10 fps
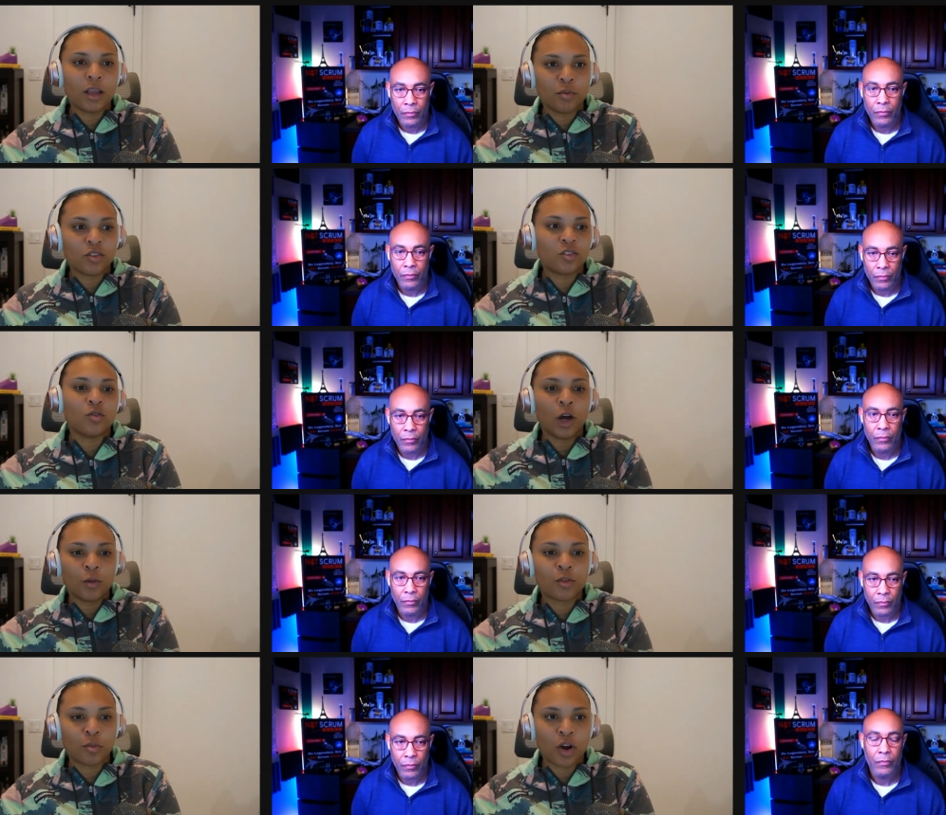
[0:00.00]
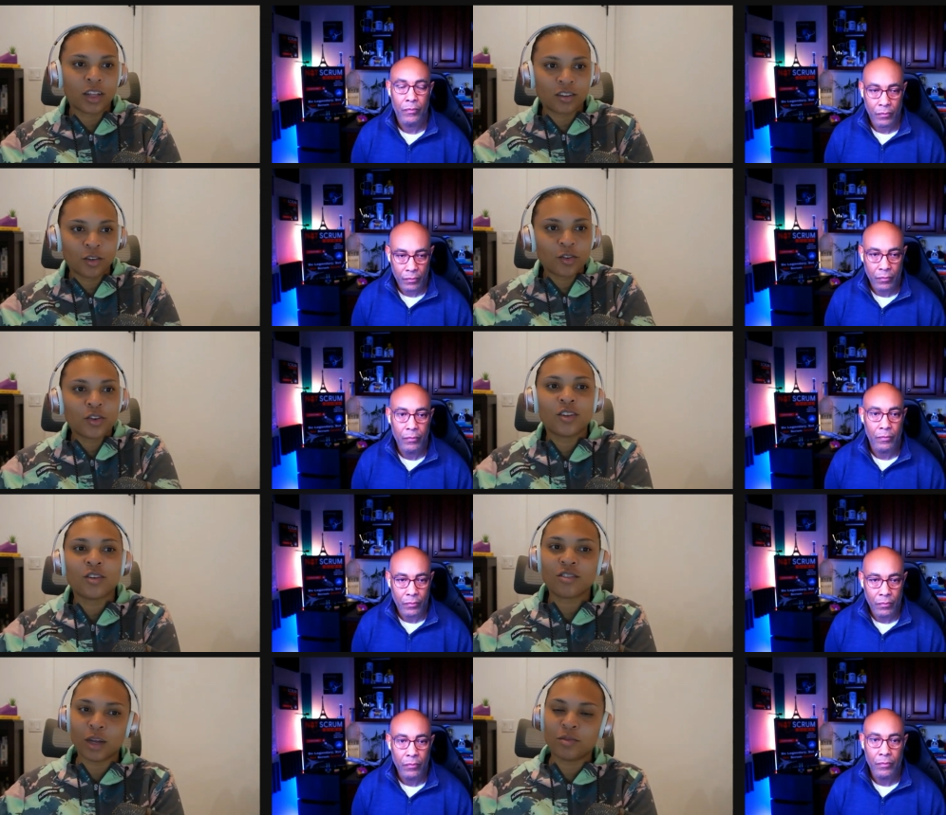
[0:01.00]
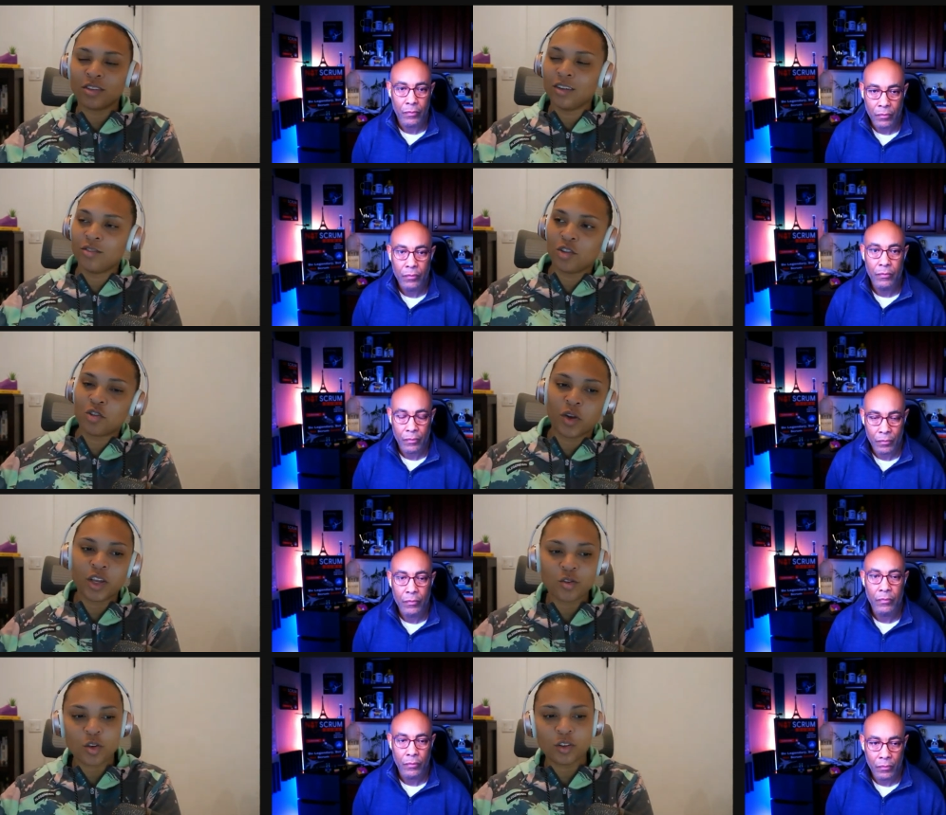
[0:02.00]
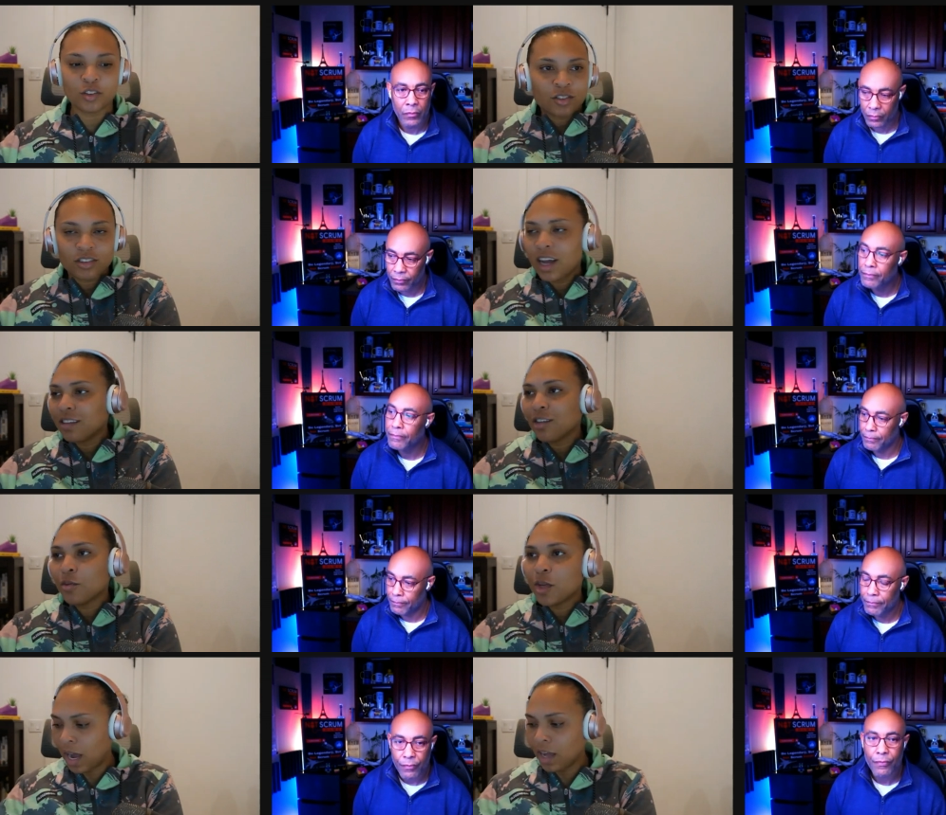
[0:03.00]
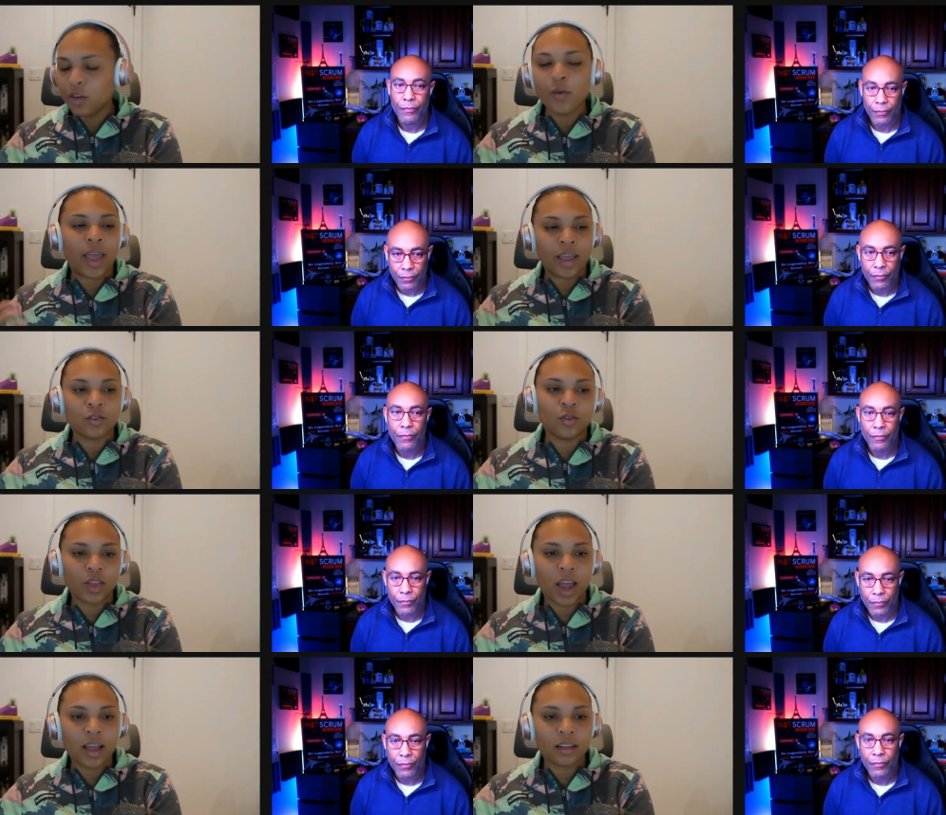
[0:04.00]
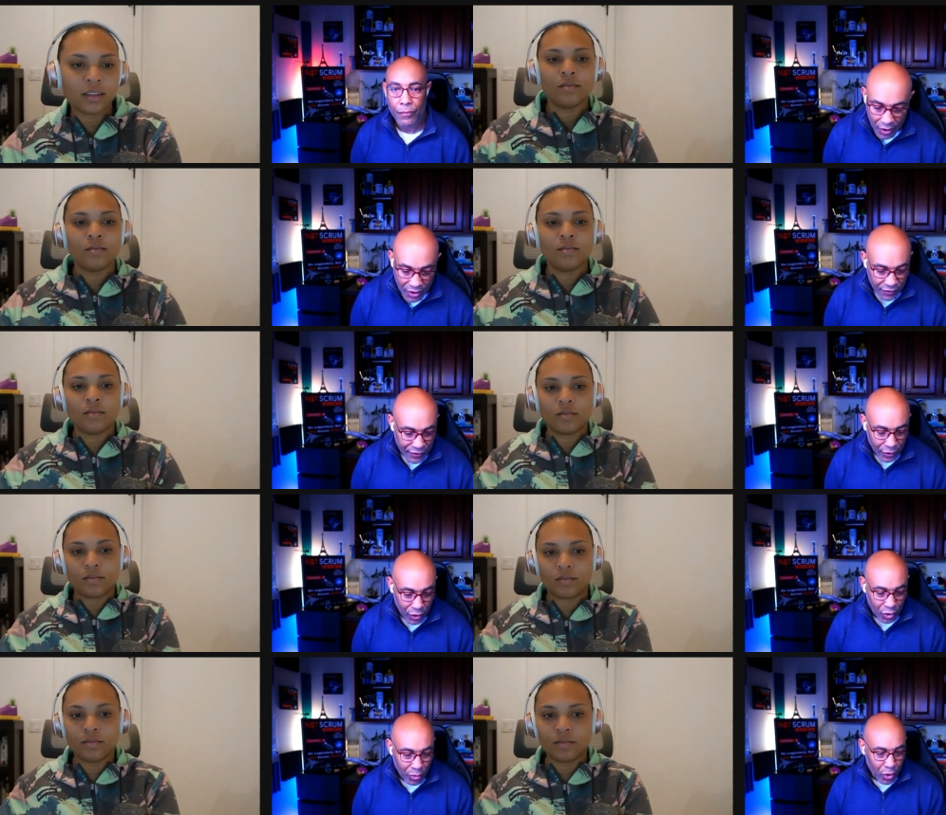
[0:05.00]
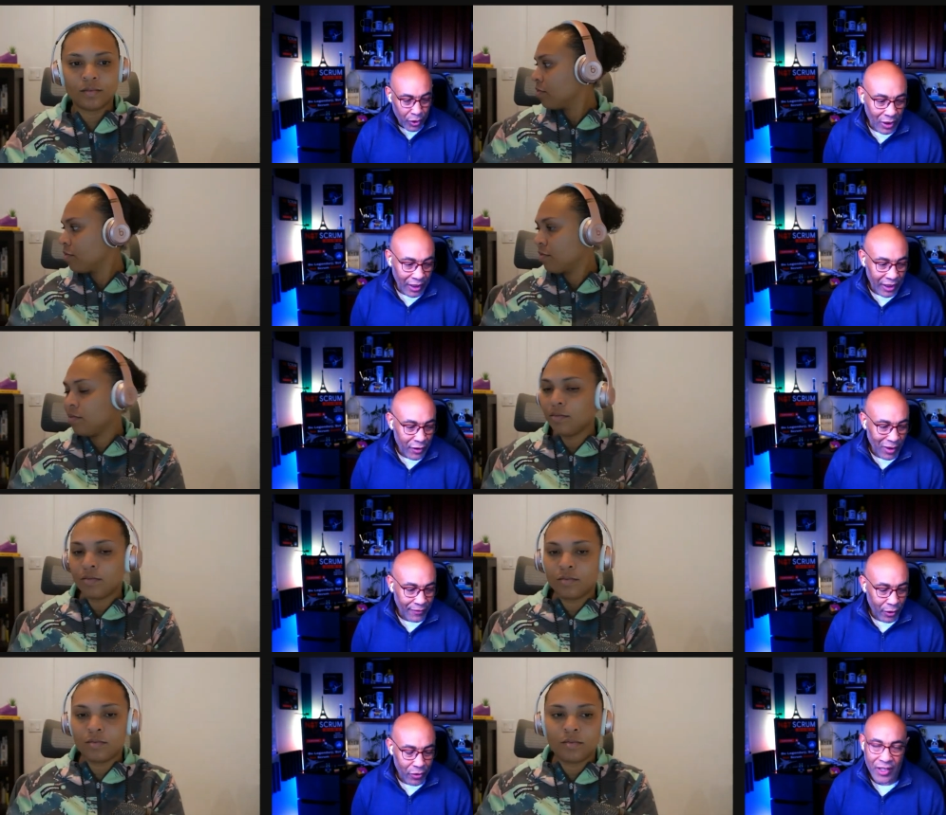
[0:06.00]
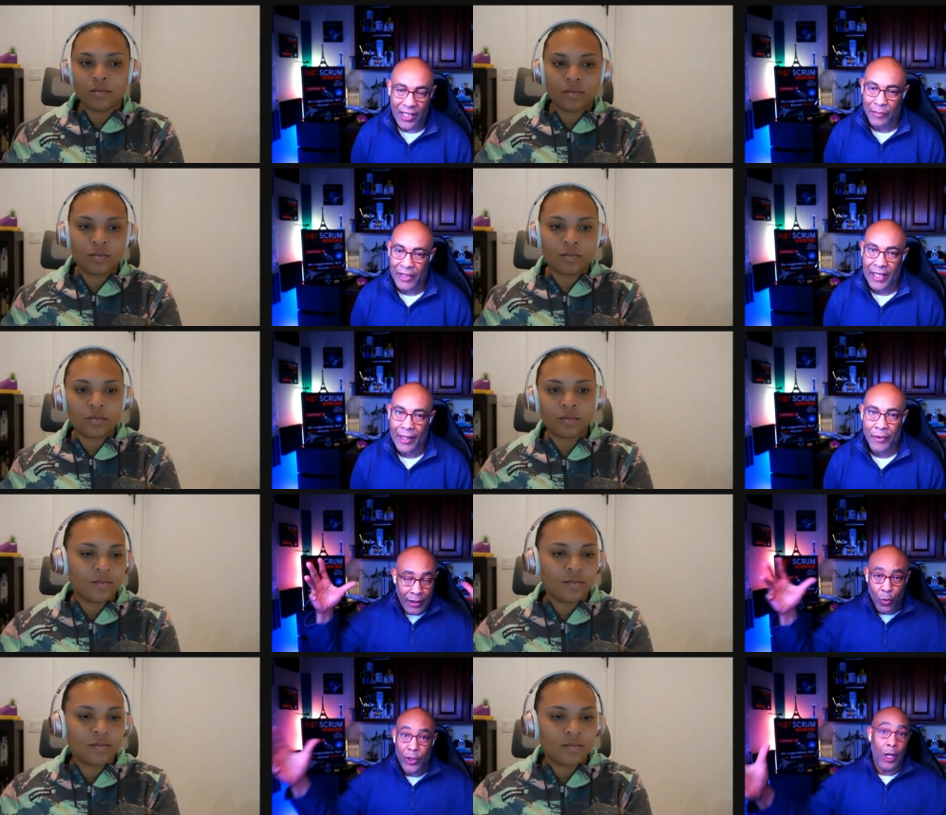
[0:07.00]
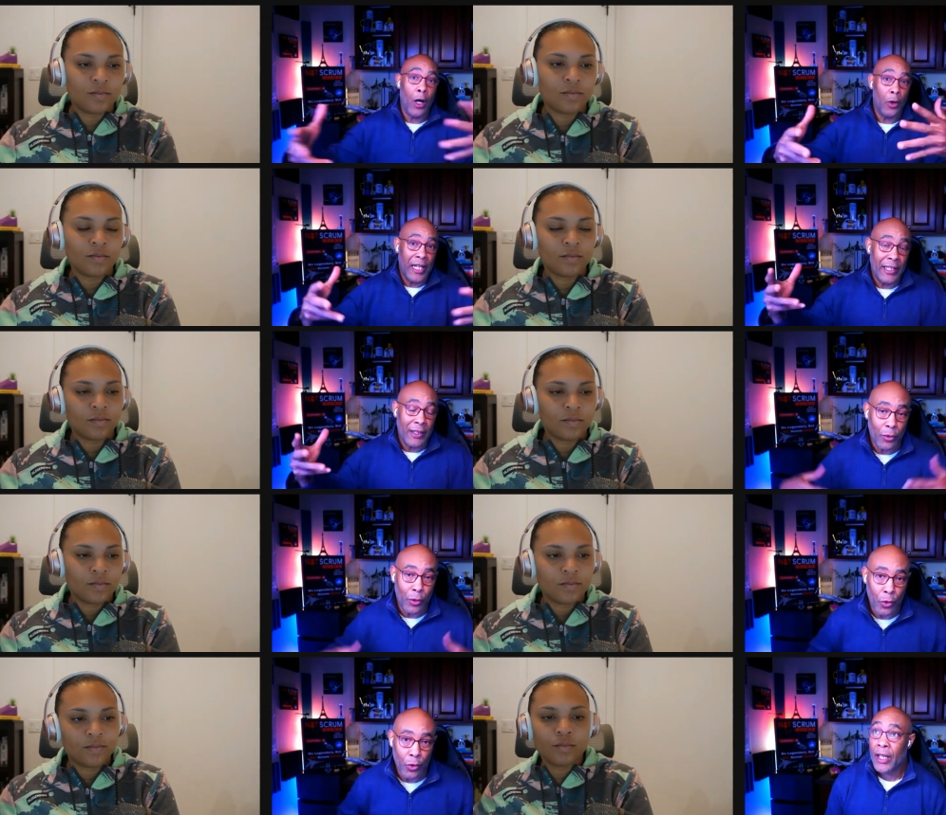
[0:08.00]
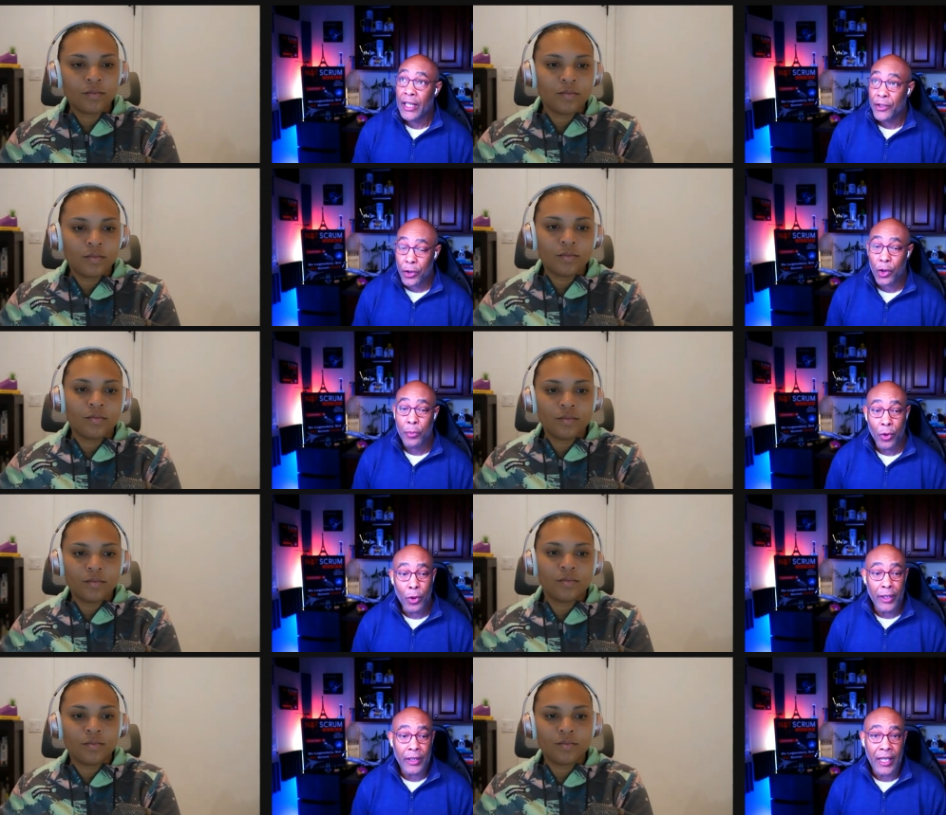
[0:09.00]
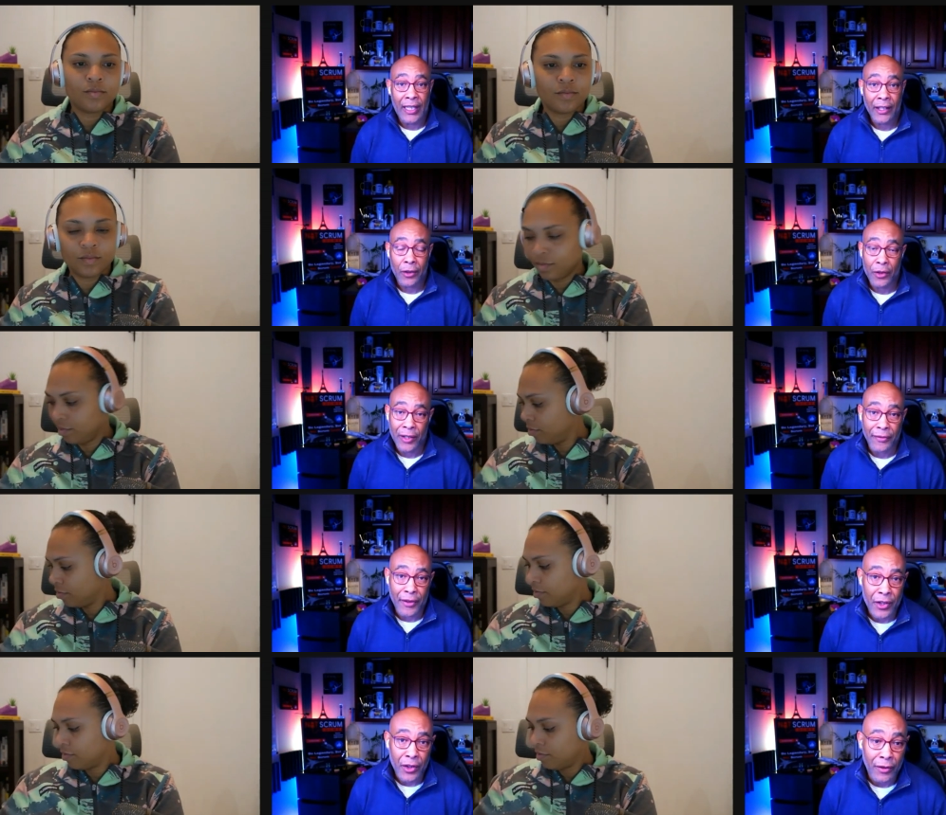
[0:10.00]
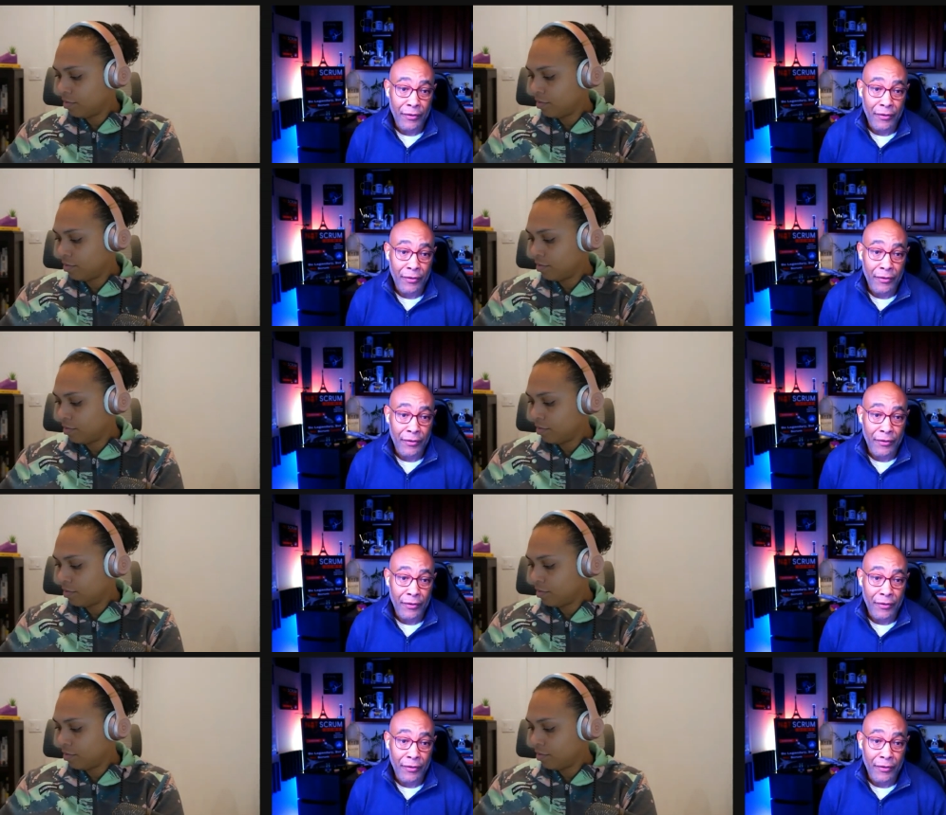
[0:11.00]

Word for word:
Speaker 1: able to help the product owner in those types of situations. Scott, tell me, how do you handle that?
Speaker 2: That's a very good point. I'll give you my first time that happened. We all got in a room. And to your point, I like your definition of